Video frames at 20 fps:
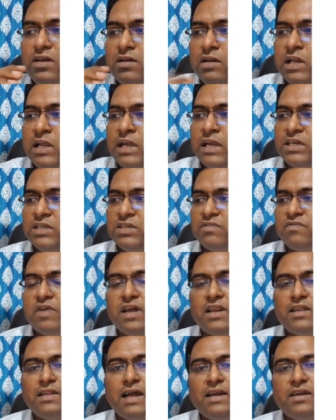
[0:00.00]
needs,
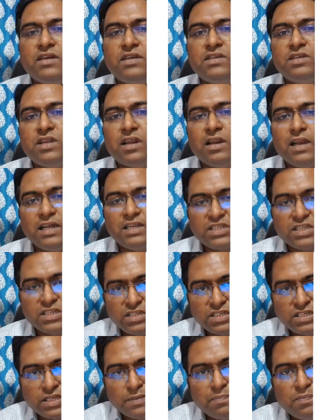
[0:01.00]
where that is
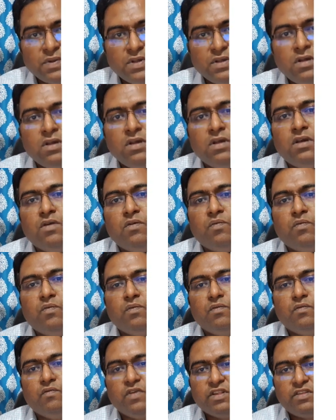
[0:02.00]
relationship
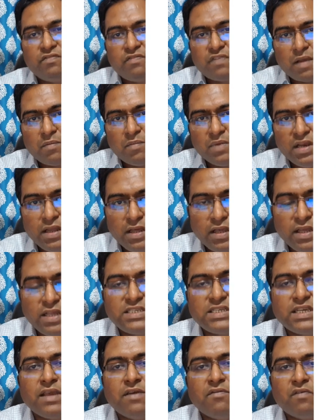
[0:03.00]
with family,
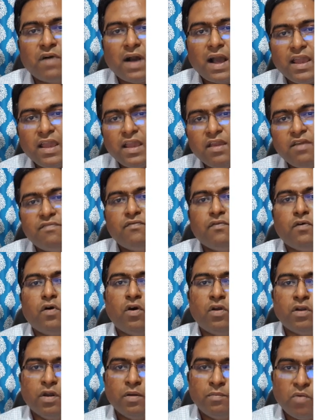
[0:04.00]
say wife
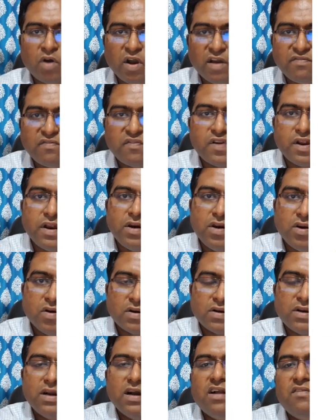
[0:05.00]
or your boyfriend or
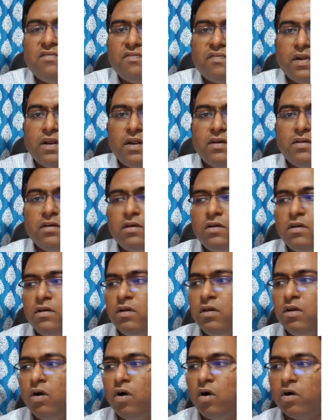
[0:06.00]
girlfriend,
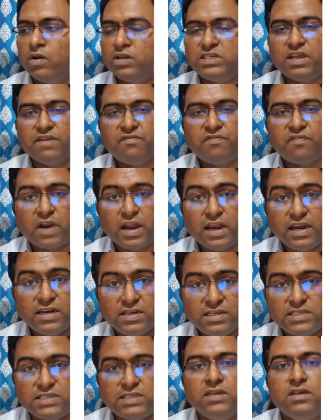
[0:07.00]
or say
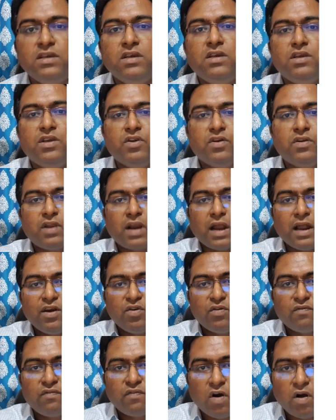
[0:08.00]
friends. You try
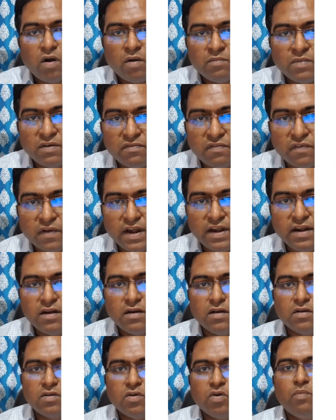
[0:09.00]
to form a
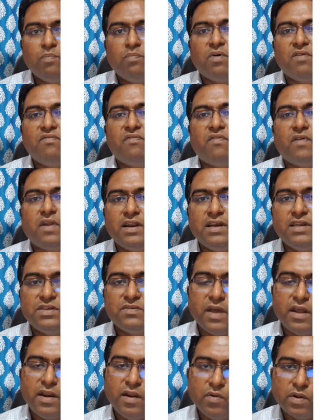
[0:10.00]
group of friends
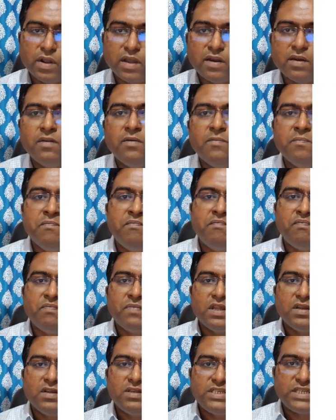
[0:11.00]
where you can
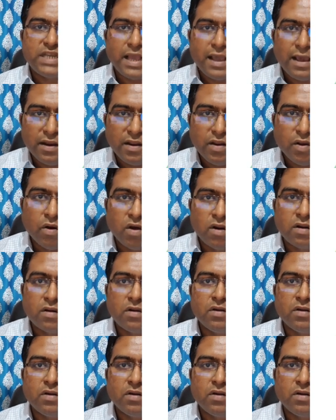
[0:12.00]
share your